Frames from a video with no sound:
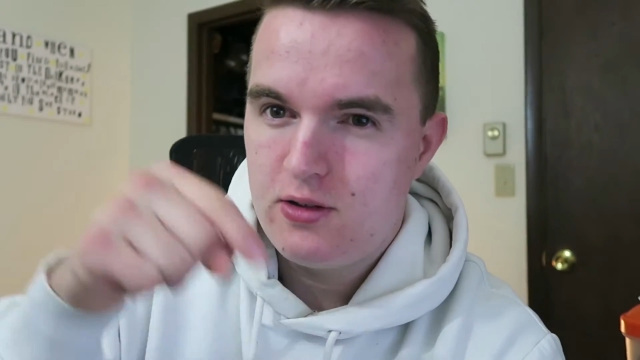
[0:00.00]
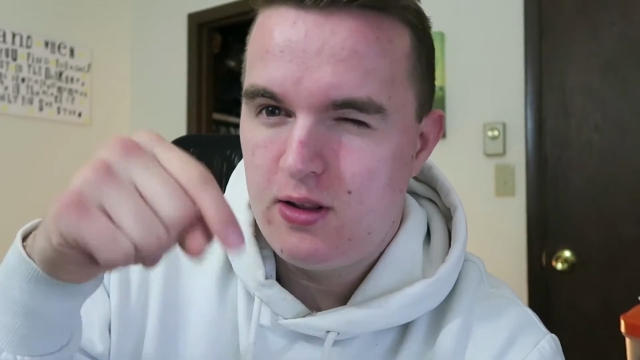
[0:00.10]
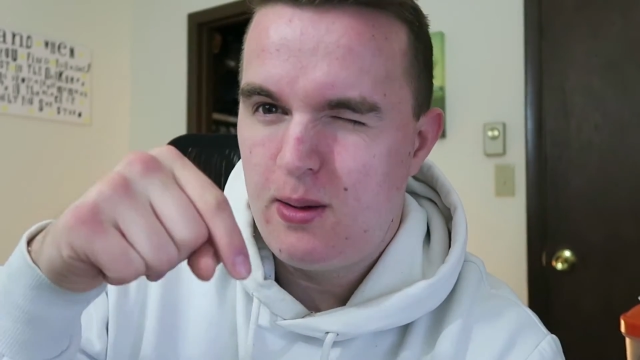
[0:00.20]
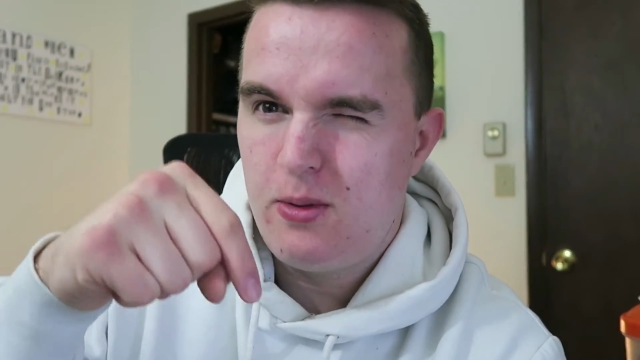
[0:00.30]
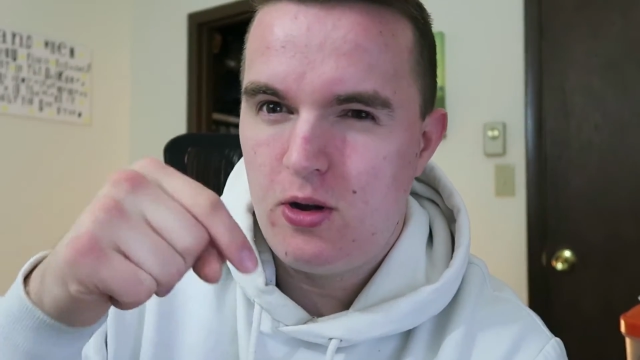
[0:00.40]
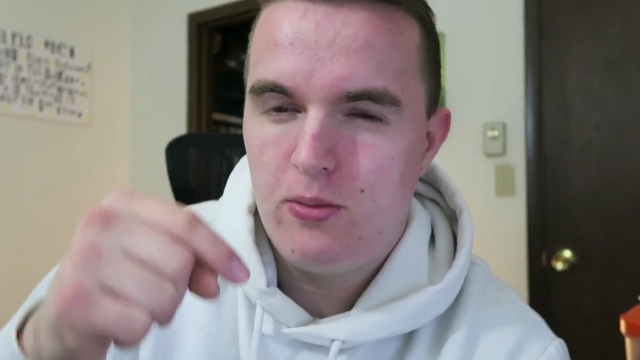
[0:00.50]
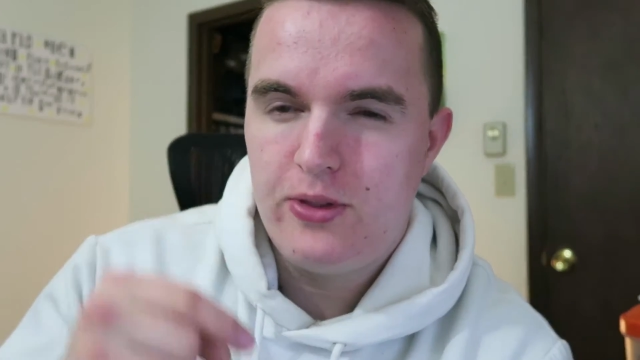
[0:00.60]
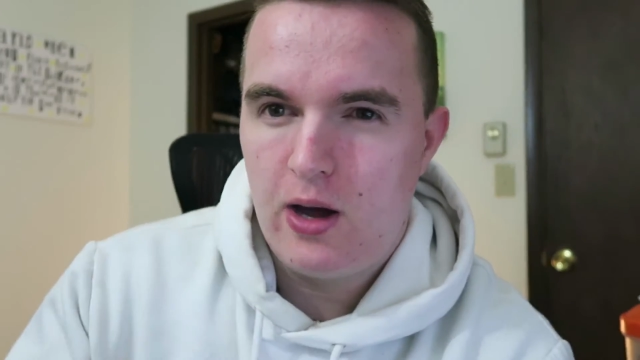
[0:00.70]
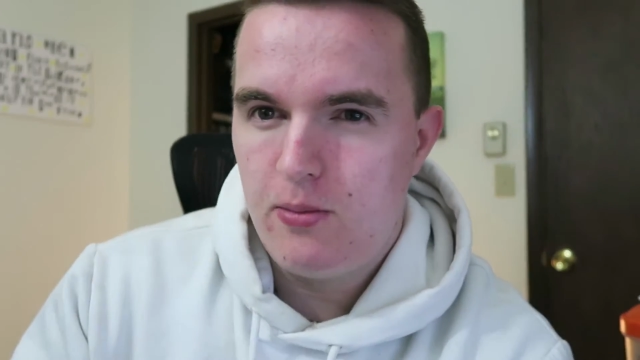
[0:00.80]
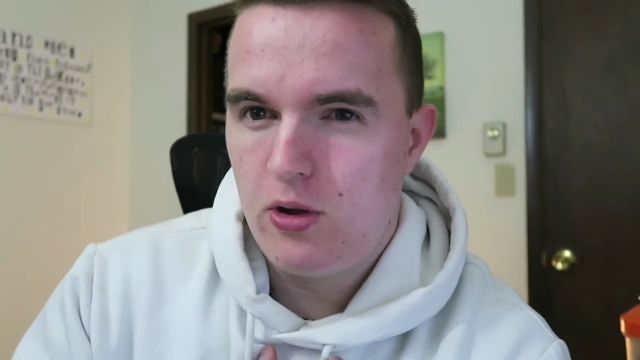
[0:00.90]
Let me know
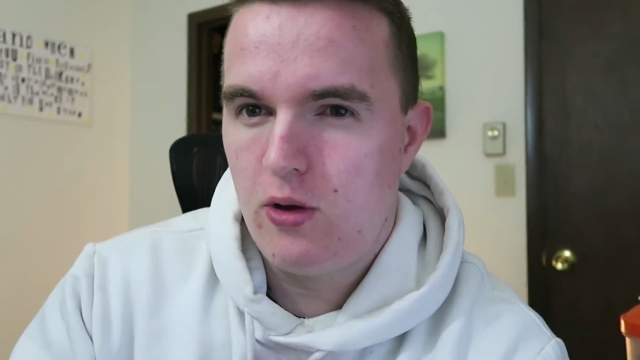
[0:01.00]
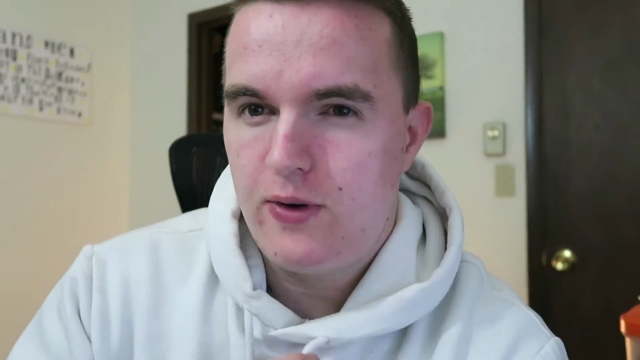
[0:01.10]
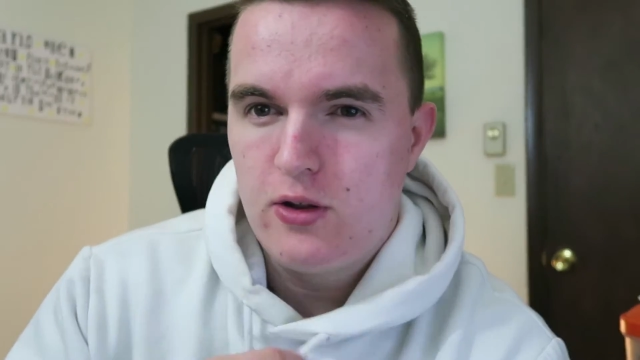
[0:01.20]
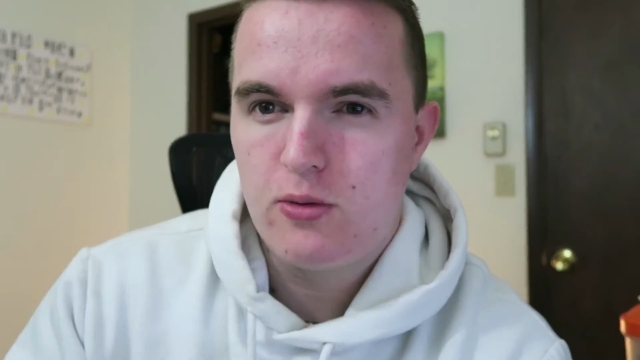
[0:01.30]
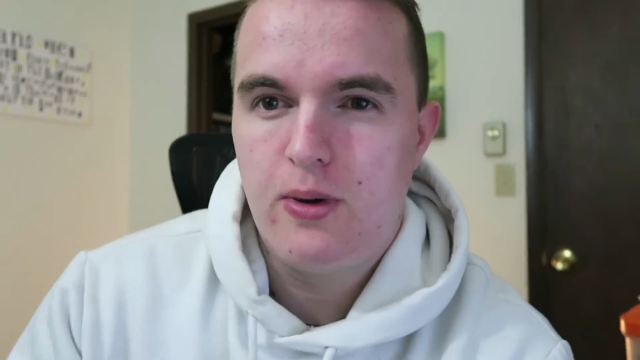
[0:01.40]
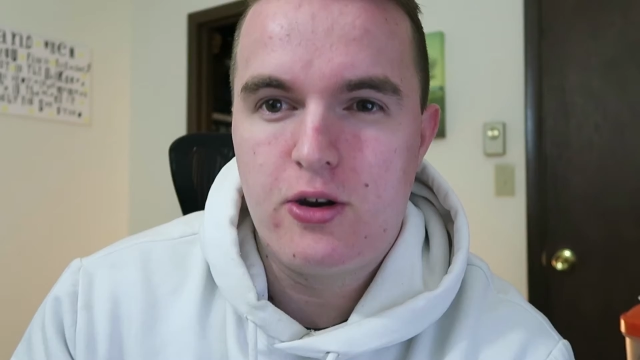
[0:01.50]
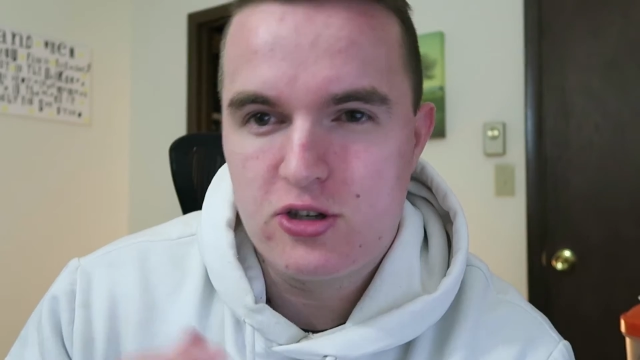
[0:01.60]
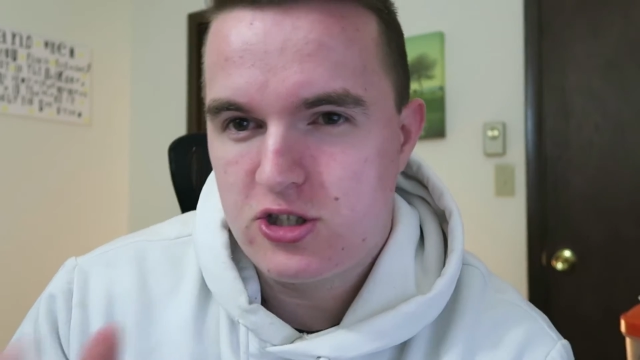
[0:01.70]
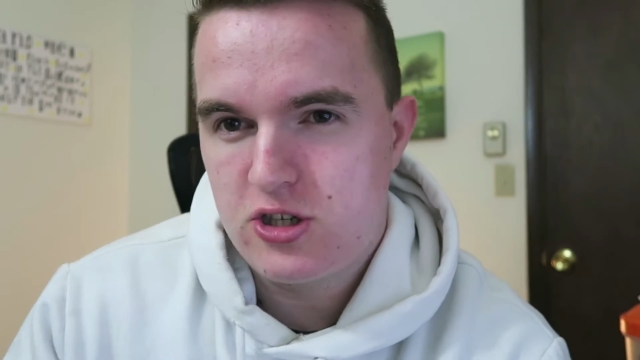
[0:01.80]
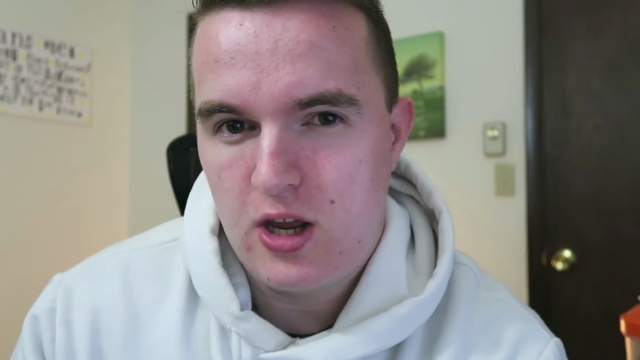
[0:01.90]
down below if I look better
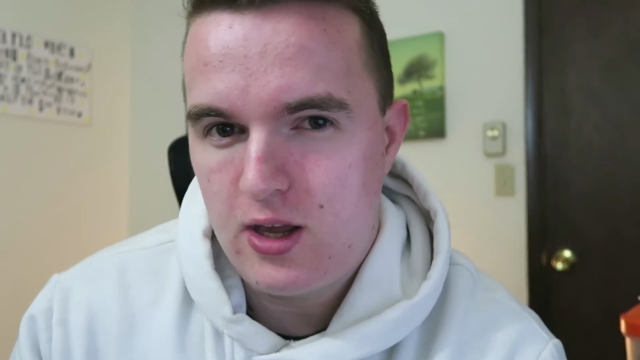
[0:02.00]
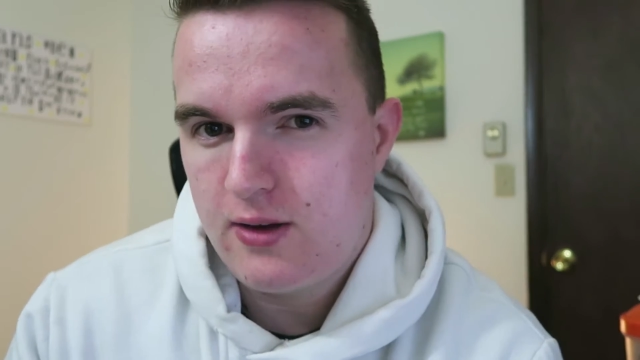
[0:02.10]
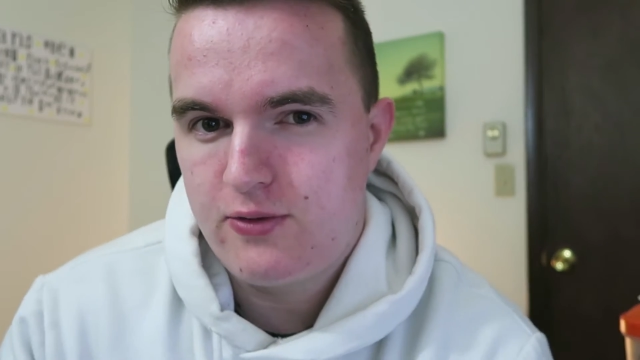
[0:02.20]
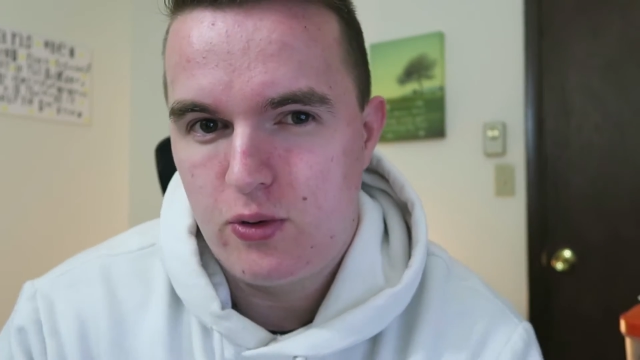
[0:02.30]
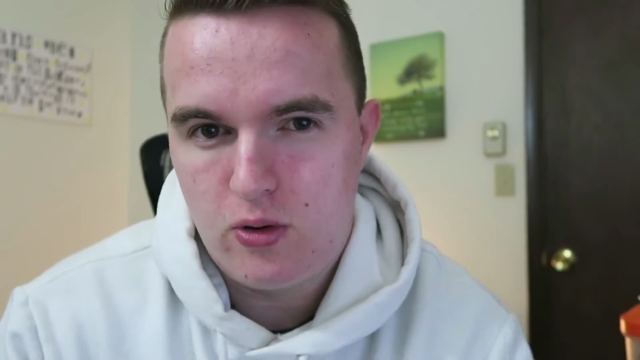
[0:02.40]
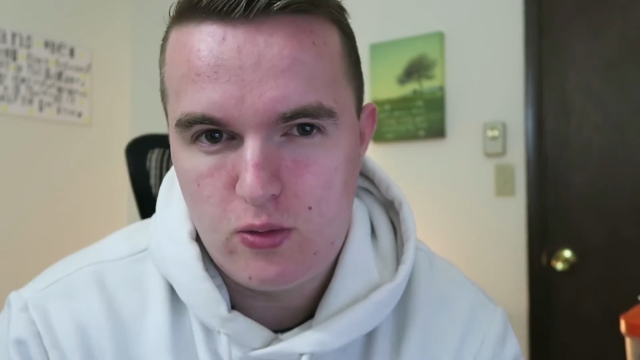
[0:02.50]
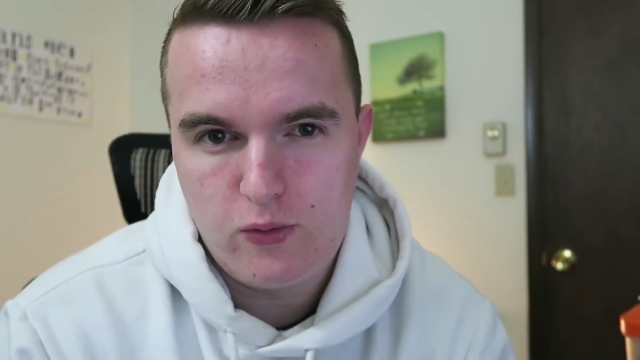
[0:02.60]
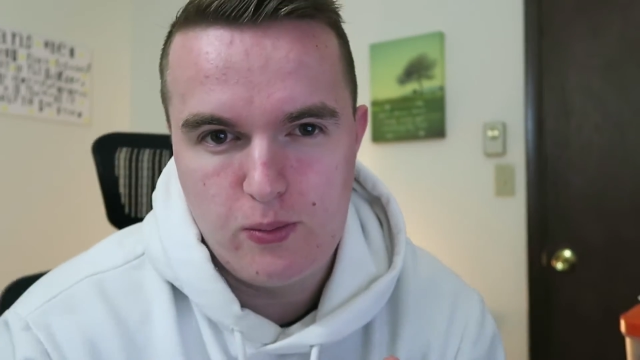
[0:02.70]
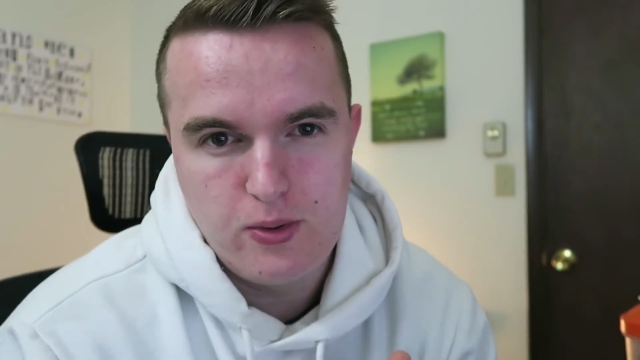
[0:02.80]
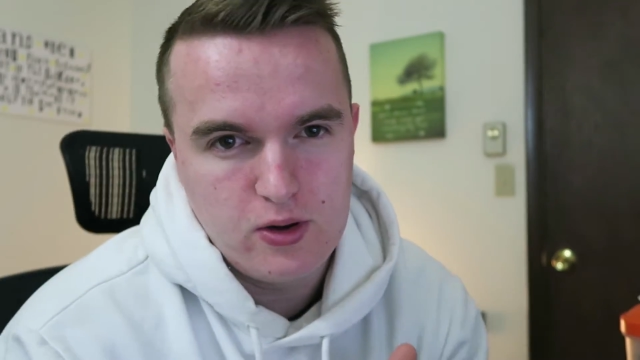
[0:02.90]
shaved or
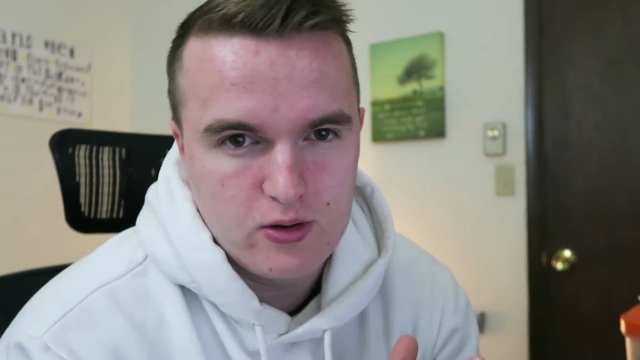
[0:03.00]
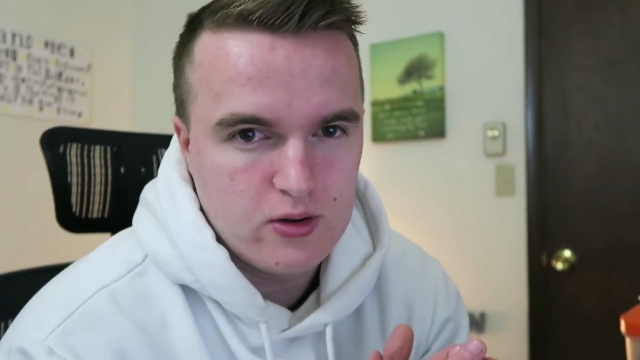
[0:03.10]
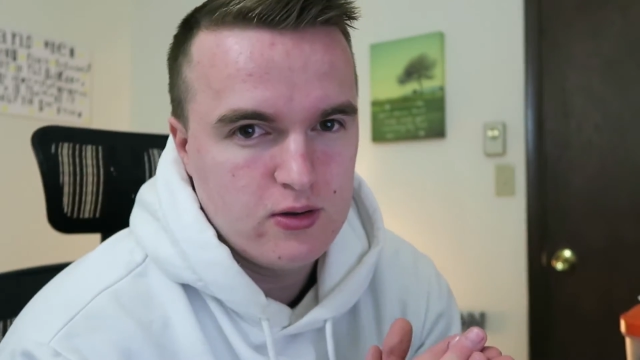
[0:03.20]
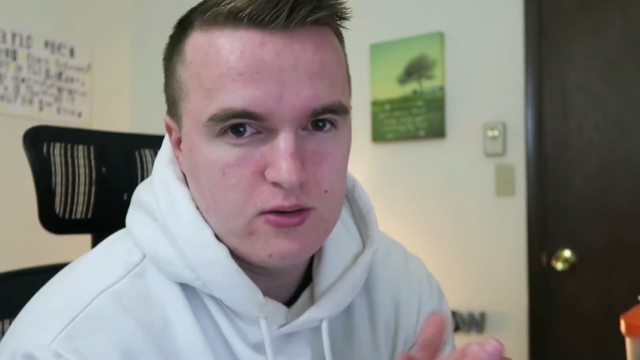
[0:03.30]
with a beard